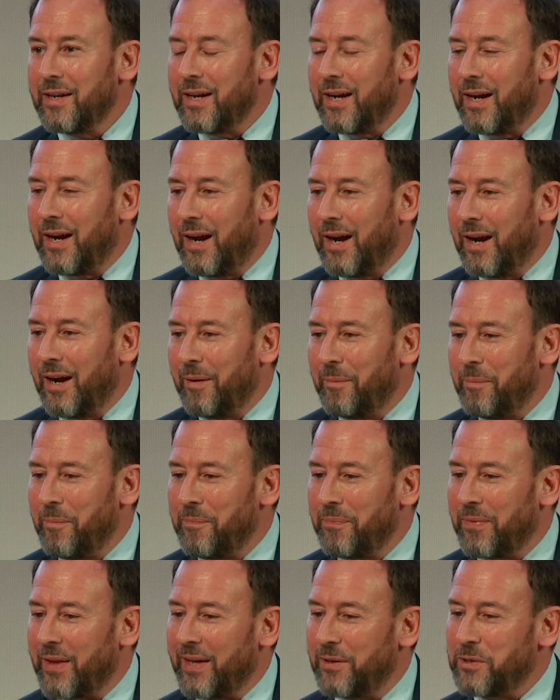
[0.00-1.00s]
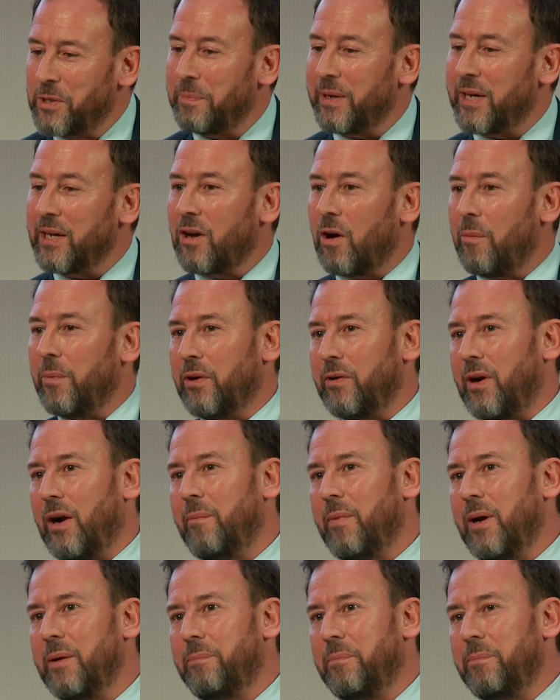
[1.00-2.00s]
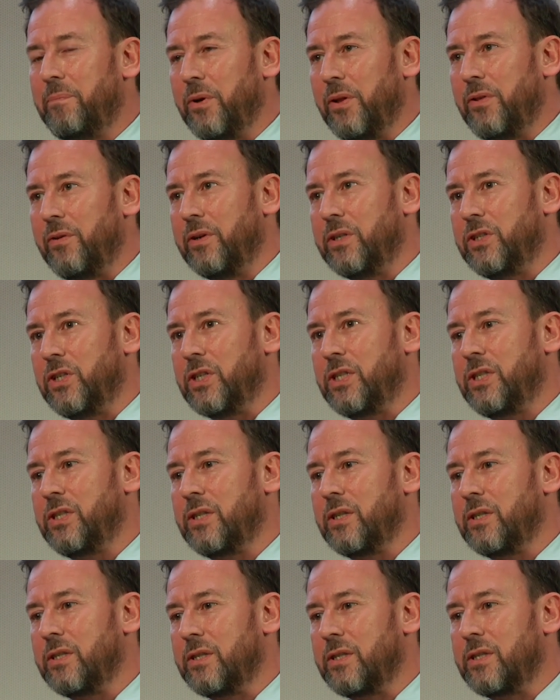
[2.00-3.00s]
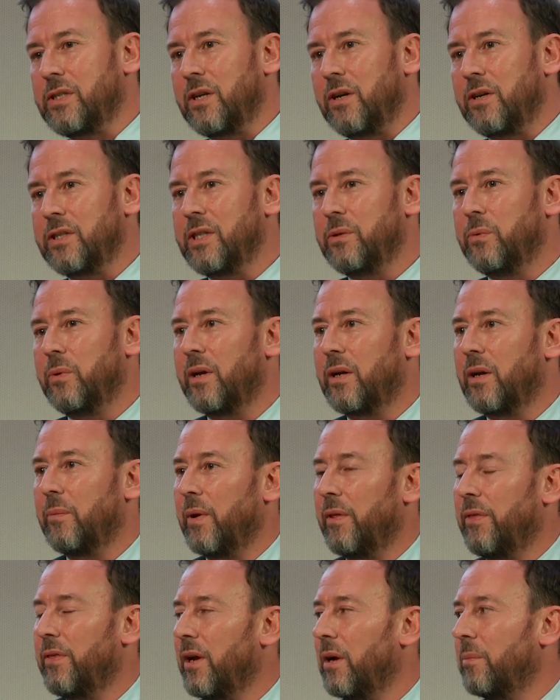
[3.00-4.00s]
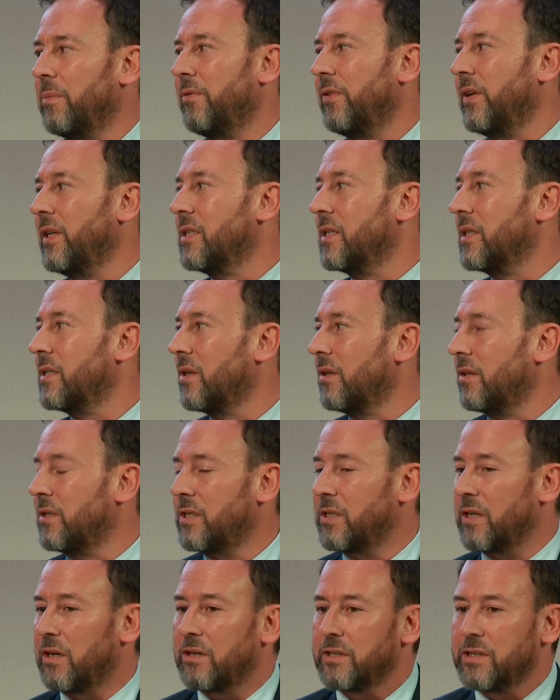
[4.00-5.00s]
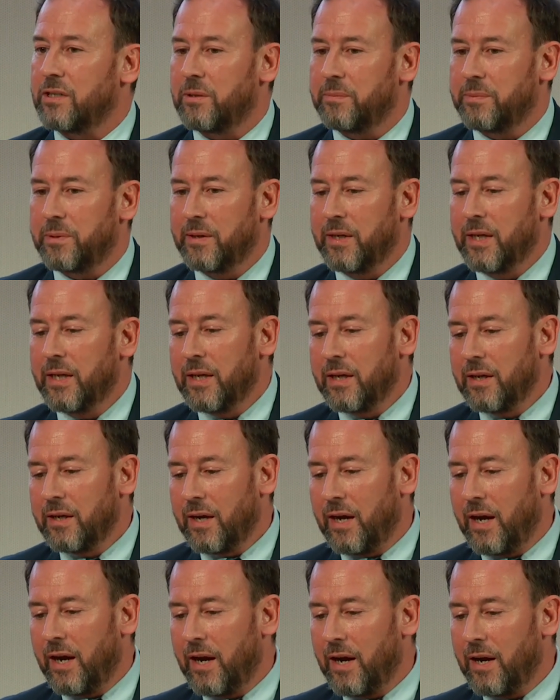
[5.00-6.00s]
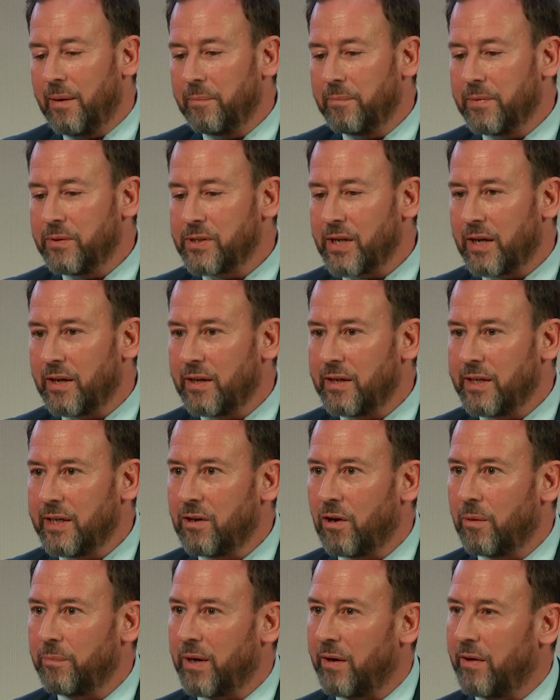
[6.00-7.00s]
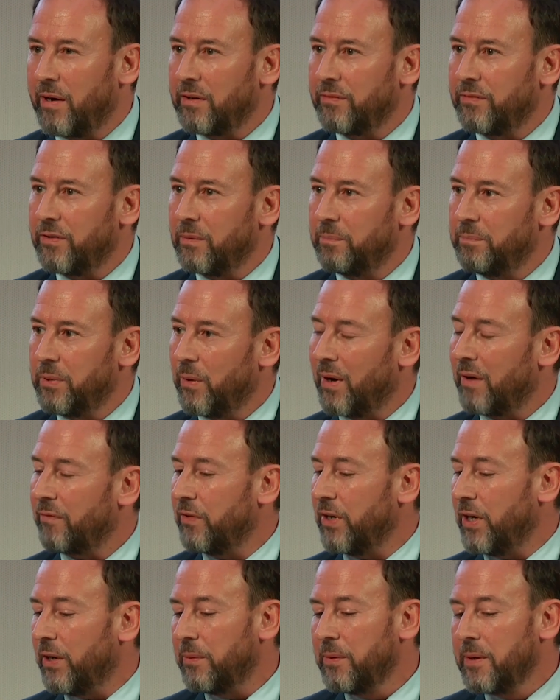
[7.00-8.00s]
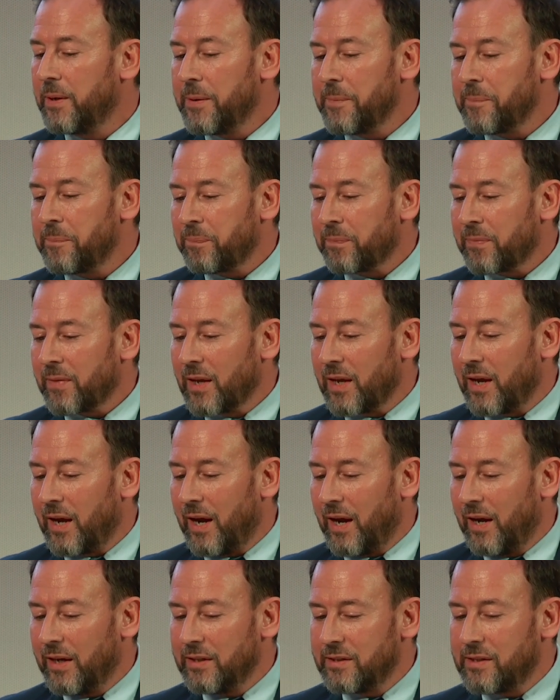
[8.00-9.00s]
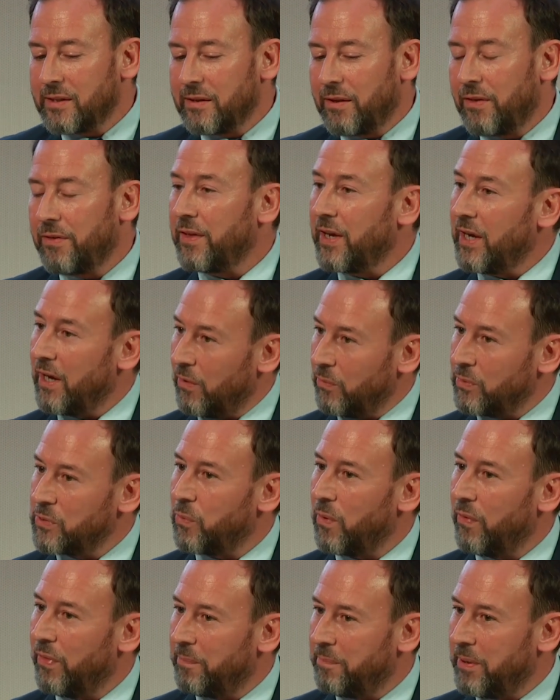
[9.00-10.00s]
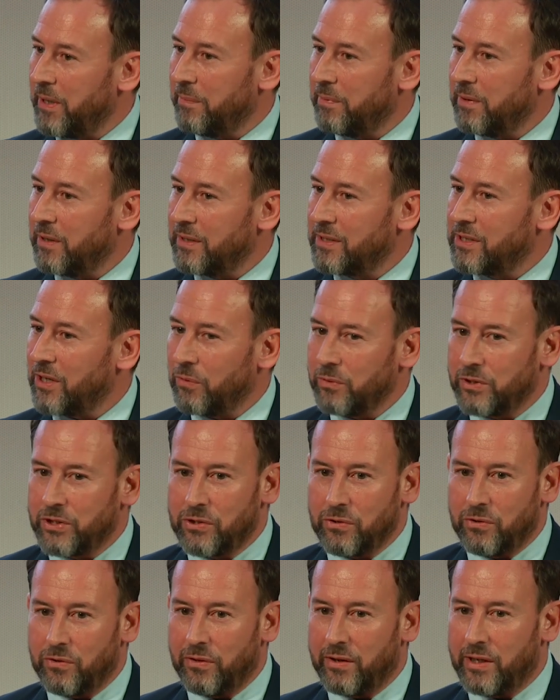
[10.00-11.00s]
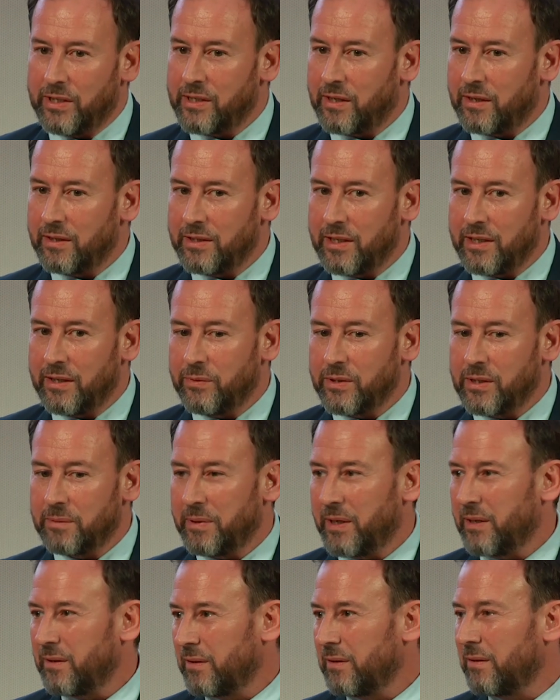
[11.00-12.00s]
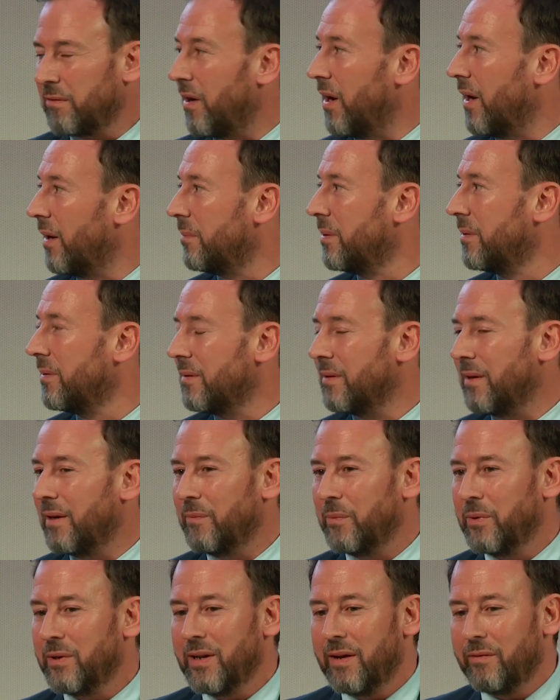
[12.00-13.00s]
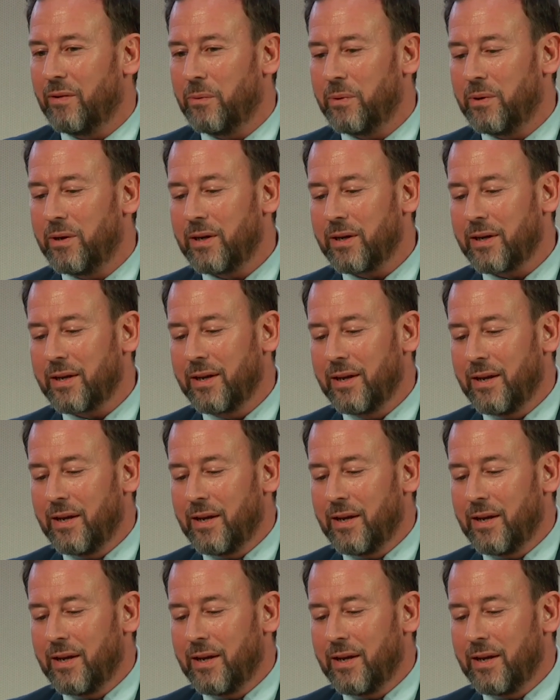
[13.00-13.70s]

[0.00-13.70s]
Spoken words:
There was a bit of common ground. My brother had just started working with Theo Bafitis on a startup, who's their e-com director for Boo Avenue. And Theo was one of the people that had told Sean that his idea was a bit crap and would never work.